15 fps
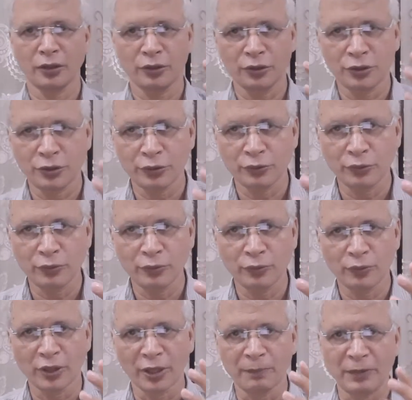to
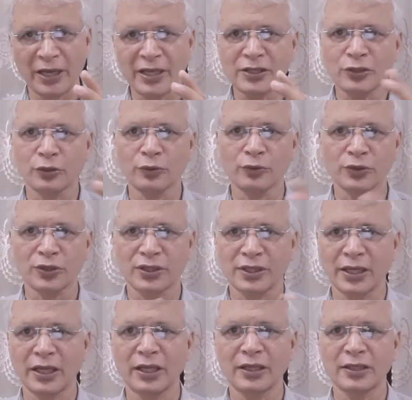replace those
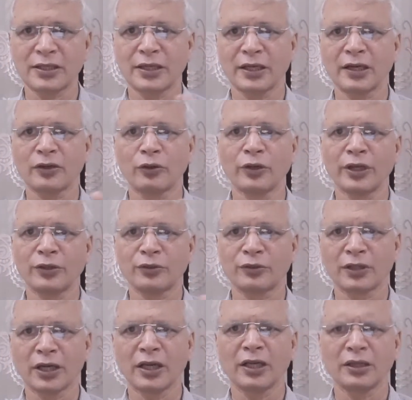cells that are going to
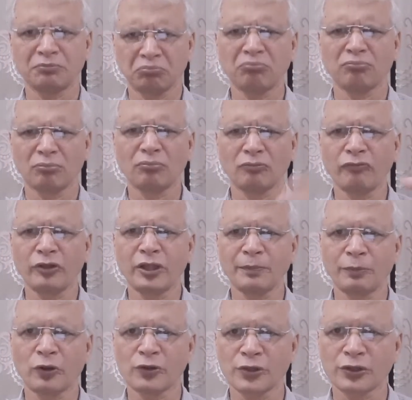die with the
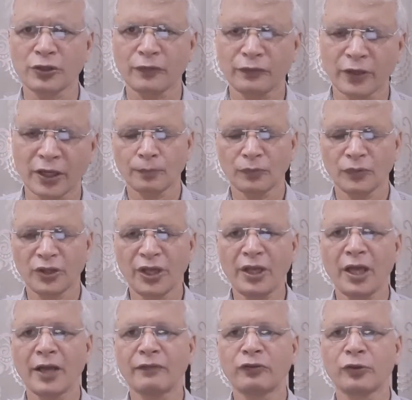process of time, they
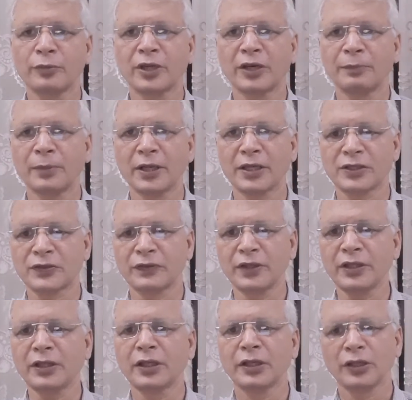have to be replaced with
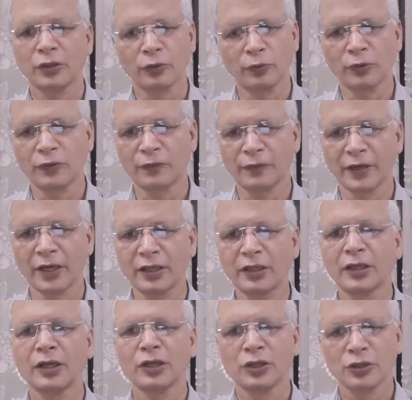good fat.
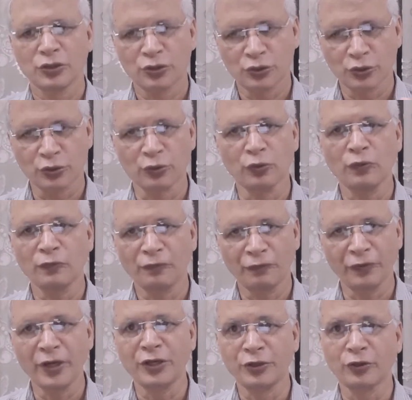So
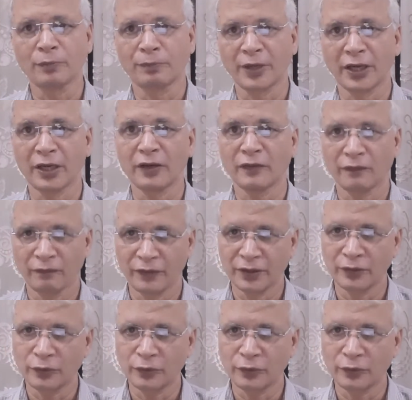feed your brain with